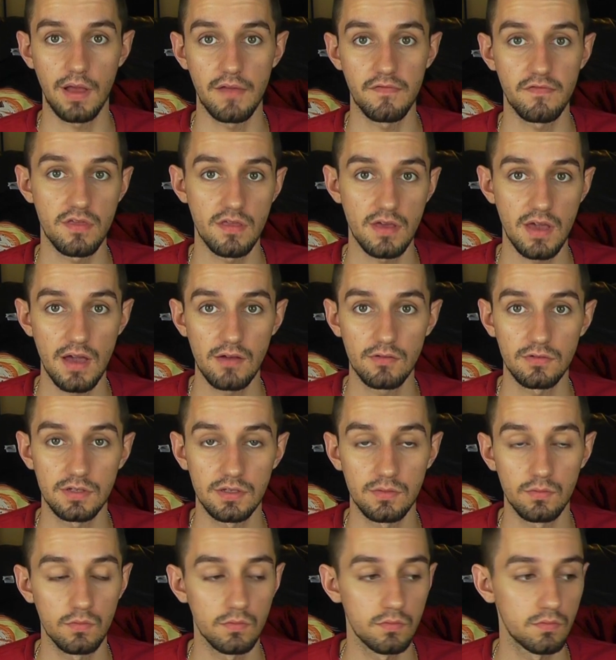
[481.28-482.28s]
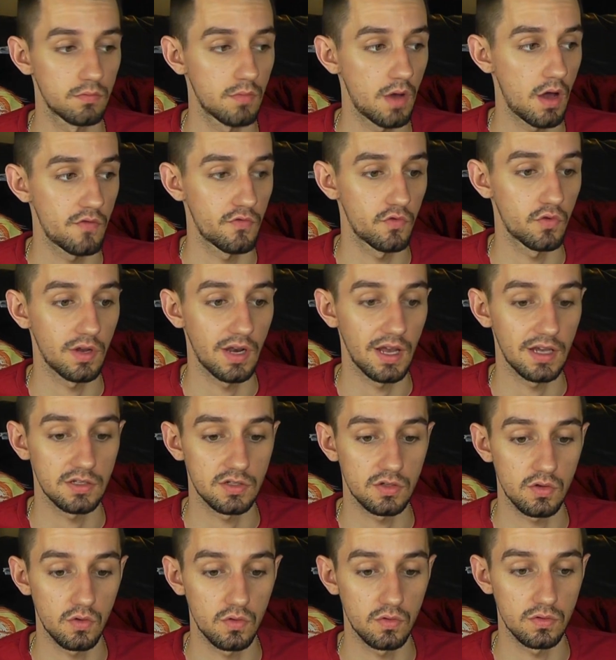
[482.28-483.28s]
everything else, and Marvel
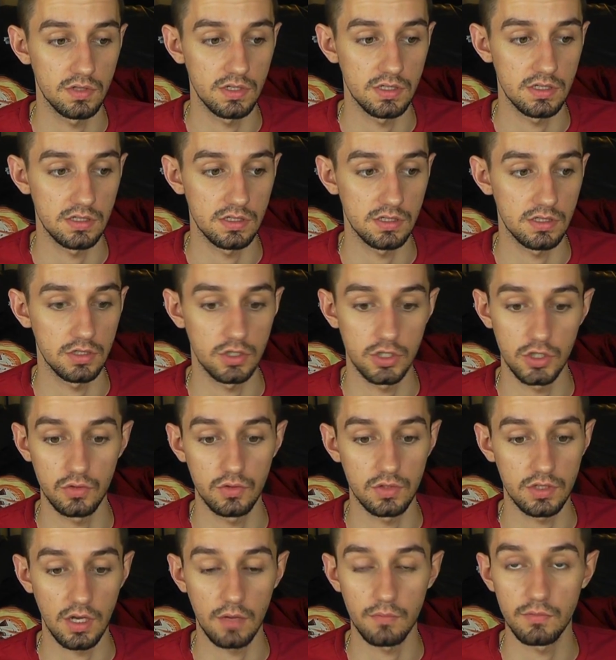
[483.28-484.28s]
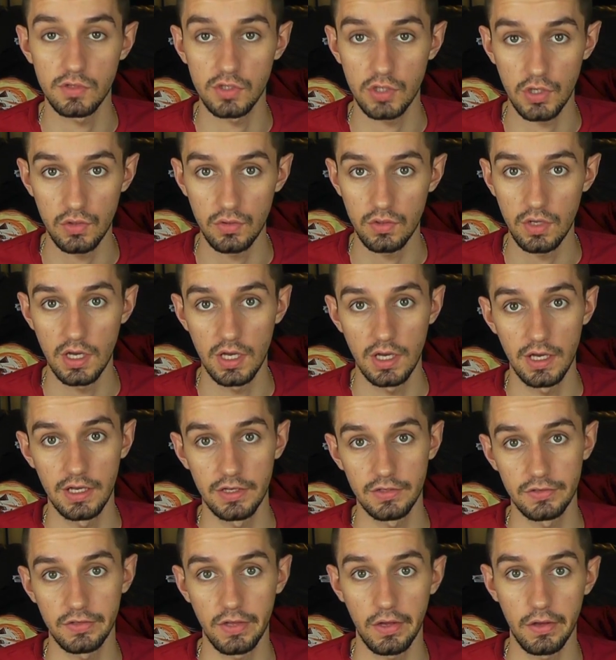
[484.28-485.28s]
Collectibles is due to come soon,
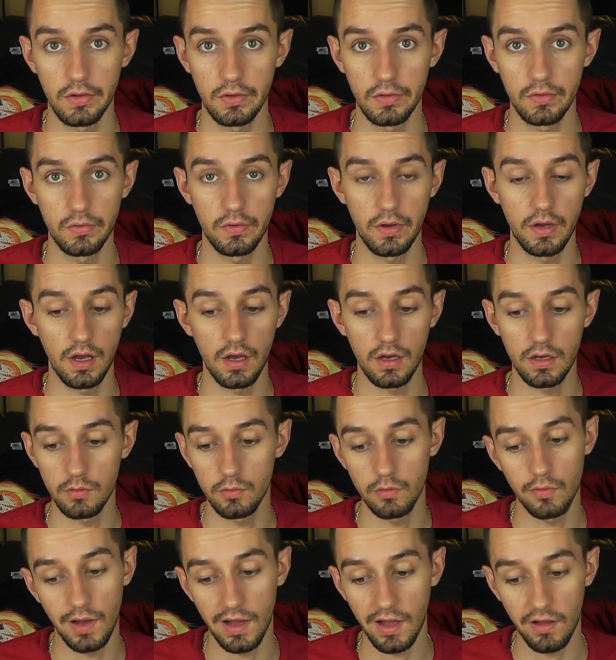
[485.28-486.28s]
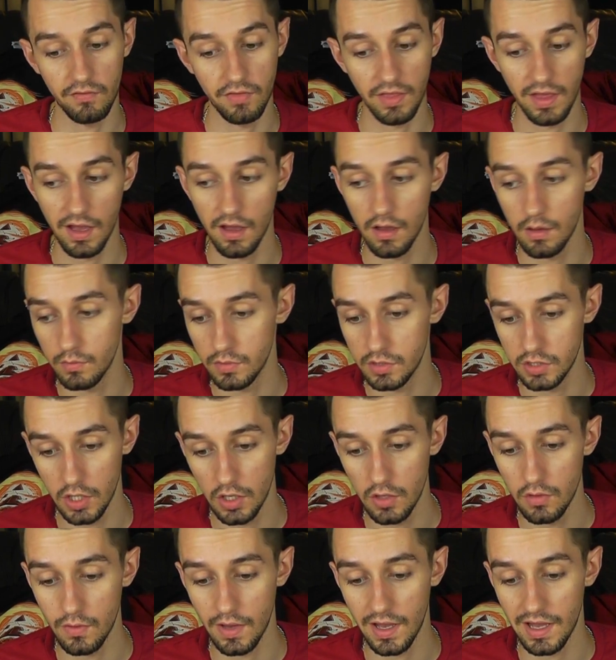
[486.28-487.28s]
so I will have that up
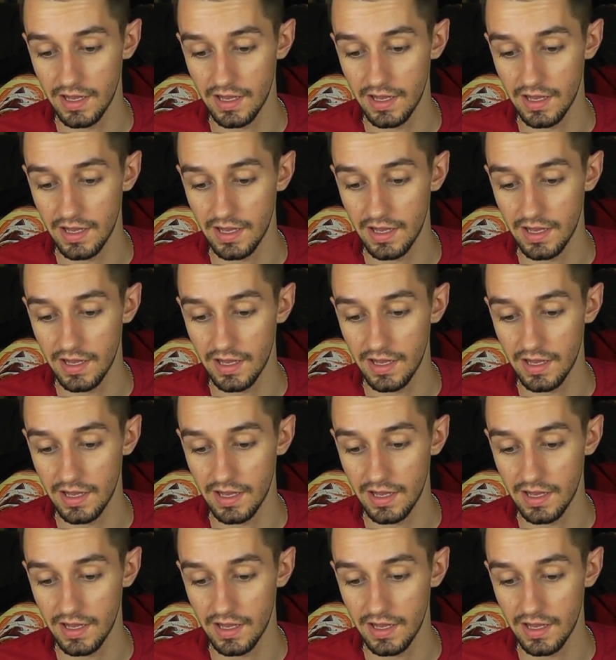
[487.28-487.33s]
too.